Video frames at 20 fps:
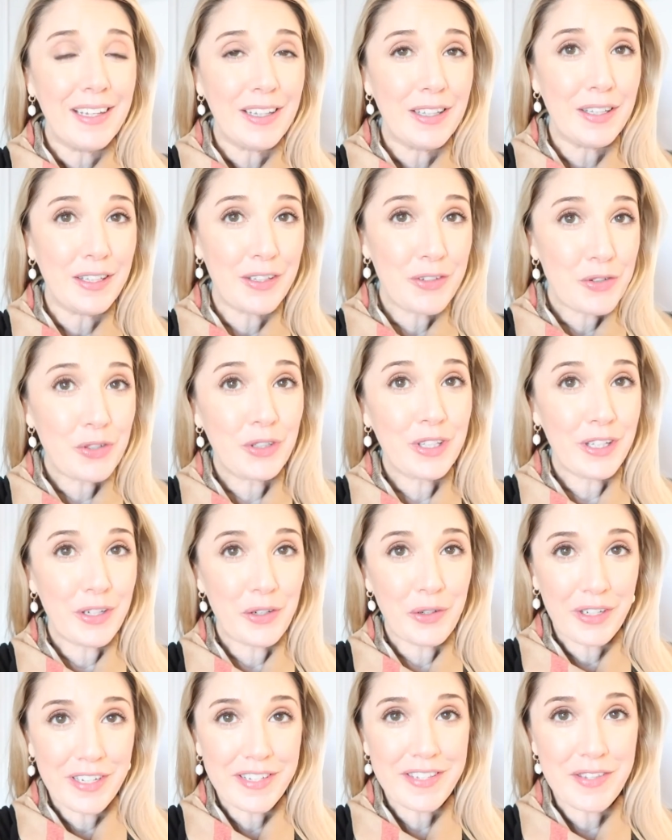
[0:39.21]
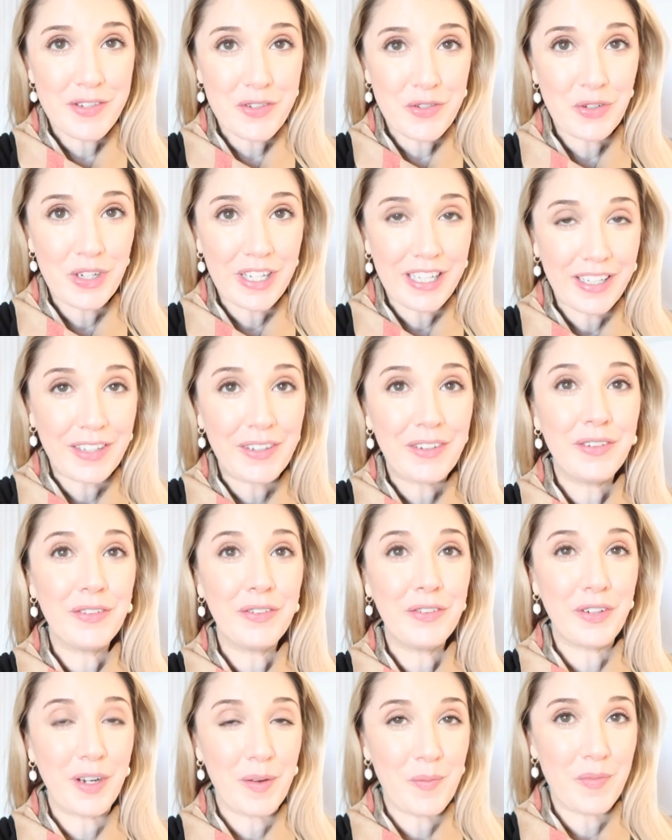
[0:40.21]
literally across the street
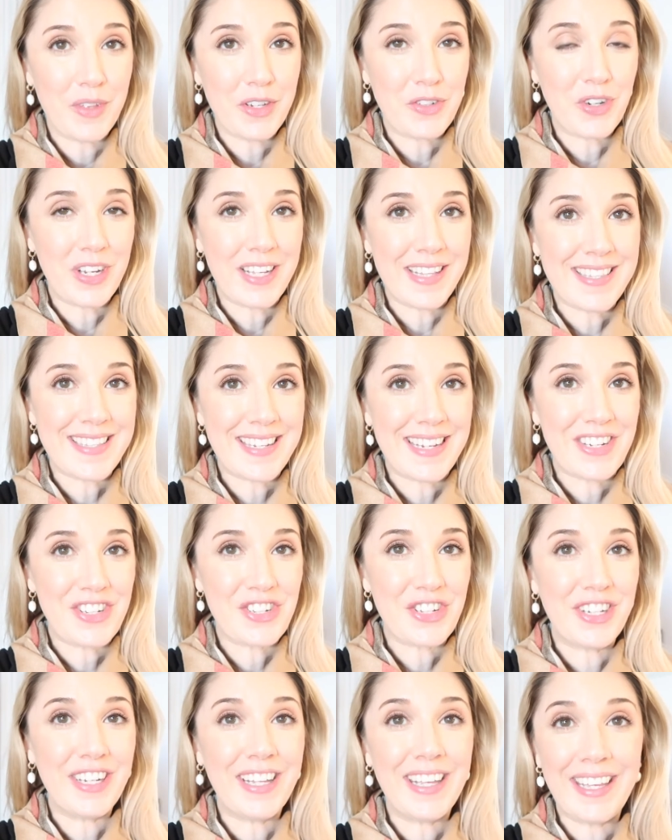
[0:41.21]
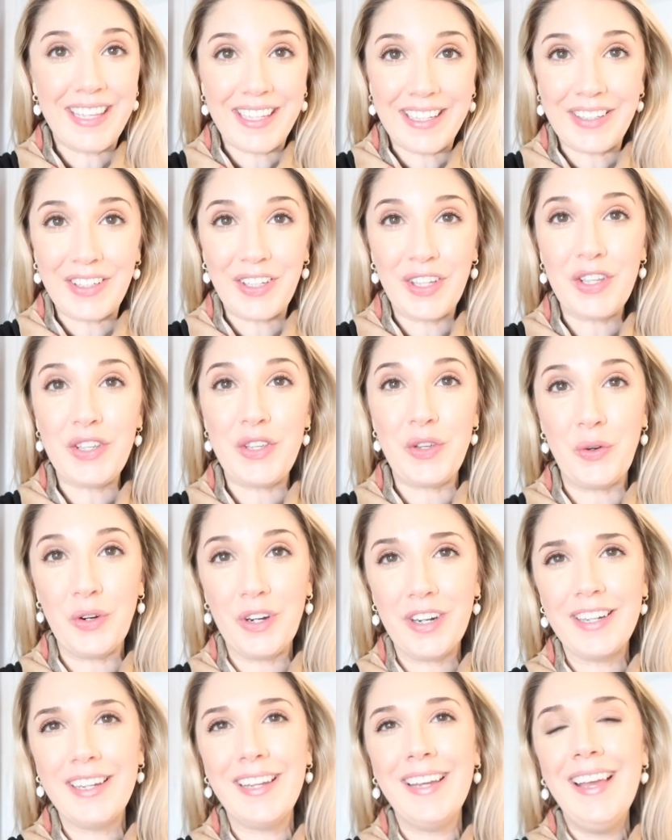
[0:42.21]
from the train station in
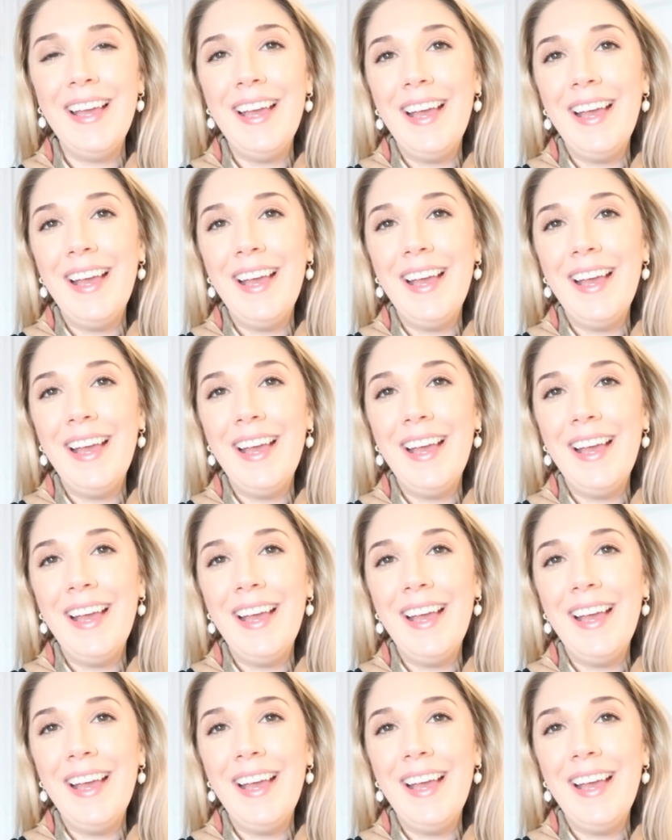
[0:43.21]
York.